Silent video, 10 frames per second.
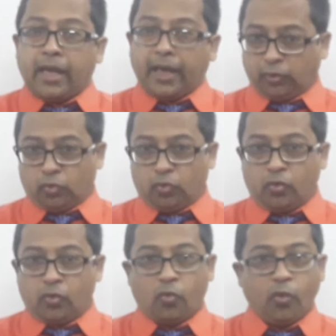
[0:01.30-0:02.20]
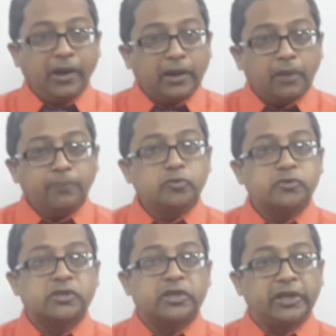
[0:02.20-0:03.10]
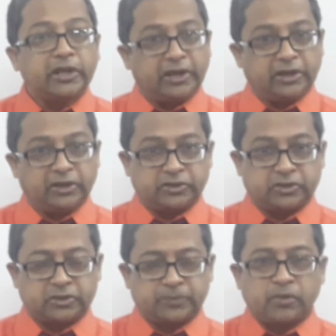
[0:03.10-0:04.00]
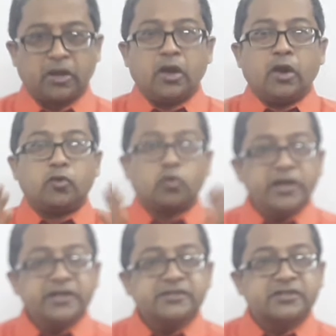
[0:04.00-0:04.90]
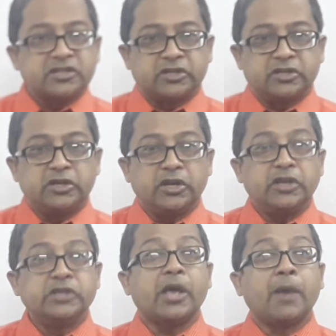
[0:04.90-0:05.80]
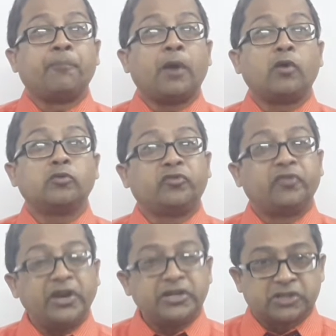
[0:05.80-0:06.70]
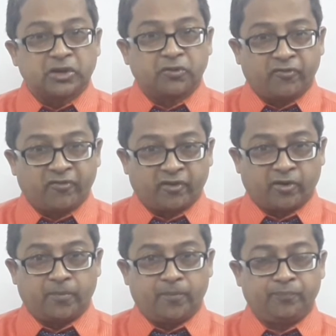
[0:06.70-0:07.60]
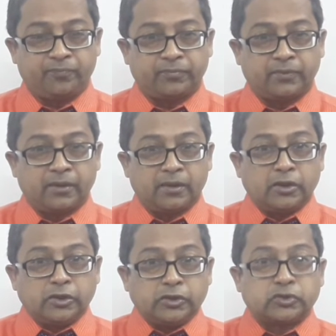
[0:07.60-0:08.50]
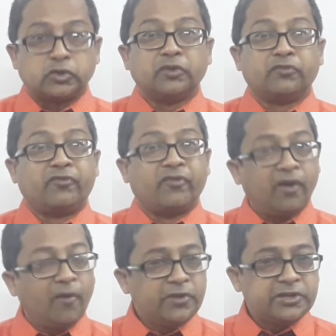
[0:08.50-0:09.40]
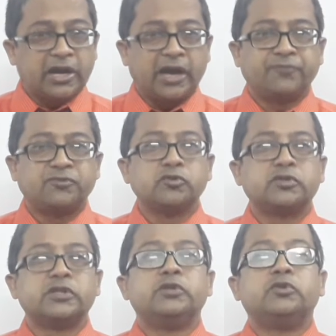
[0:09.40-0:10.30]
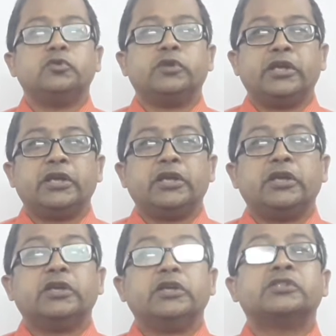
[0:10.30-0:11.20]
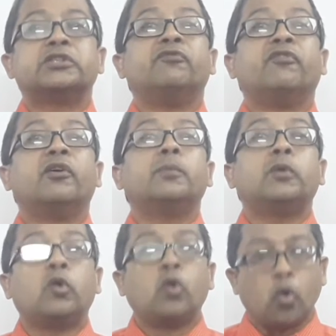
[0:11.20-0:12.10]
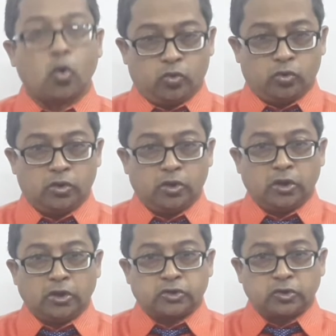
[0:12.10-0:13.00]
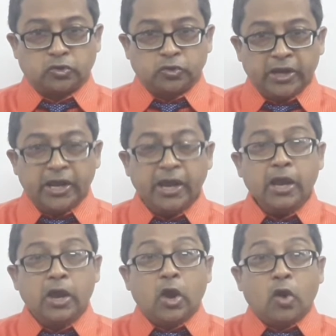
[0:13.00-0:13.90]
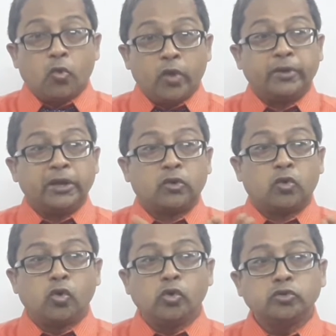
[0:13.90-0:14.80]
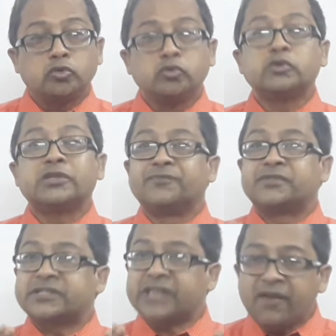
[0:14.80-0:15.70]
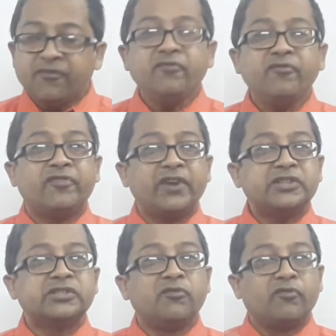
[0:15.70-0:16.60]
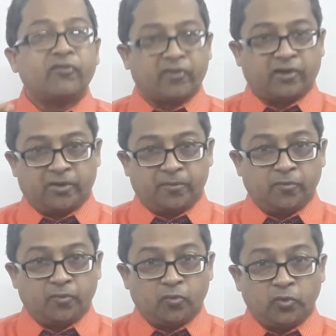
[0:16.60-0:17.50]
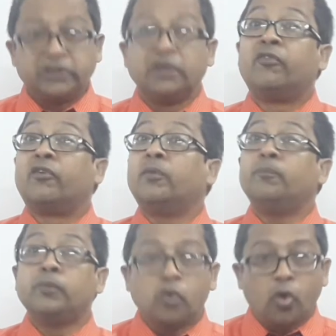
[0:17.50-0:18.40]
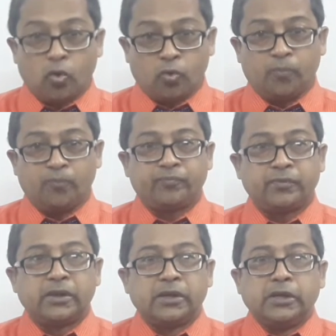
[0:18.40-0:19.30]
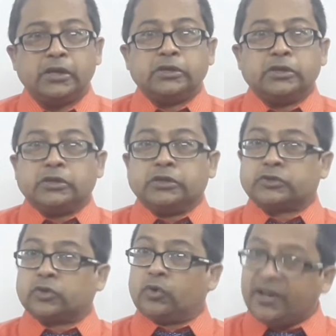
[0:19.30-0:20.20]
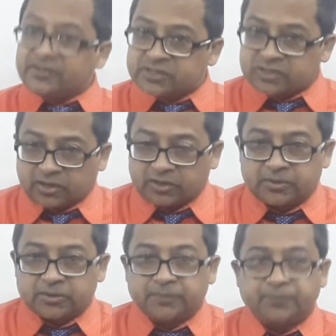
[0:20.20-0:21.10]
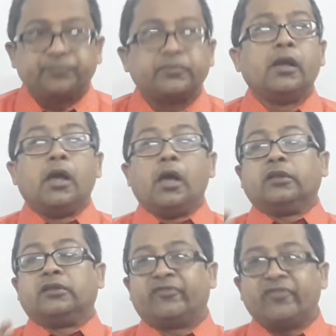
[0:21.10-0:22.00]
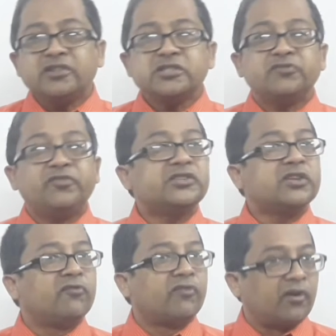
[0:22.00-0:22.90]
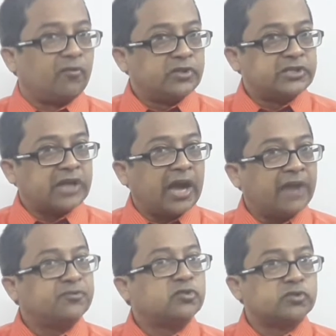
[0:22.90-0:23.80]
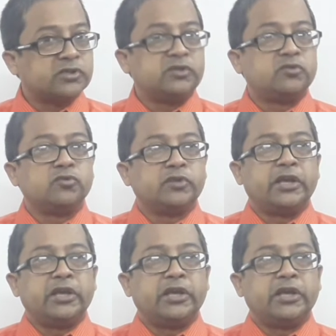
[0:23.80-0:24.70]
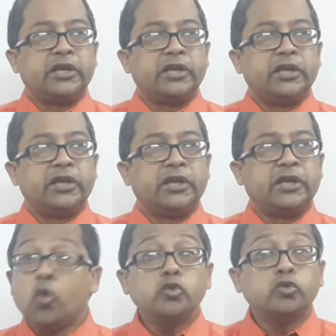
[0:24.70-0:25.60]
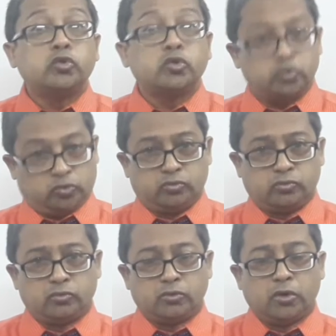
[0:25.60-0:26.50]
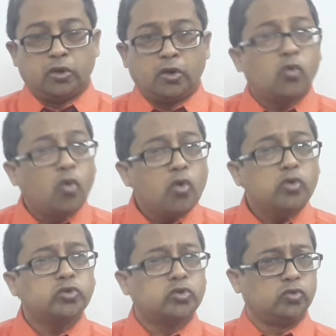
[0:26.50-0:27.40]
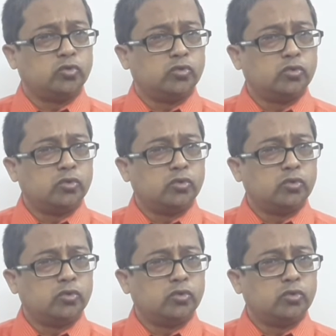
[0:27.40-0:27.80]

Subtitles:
Hello, welcome to Skill English. Today's session is about phrasal verb. So the verb which I have chosen today is the verb go. So today we will go through some 7 phrasal verb with the verb go. So let's start. The first phrasal verb which I have chosen today is go through. Go through.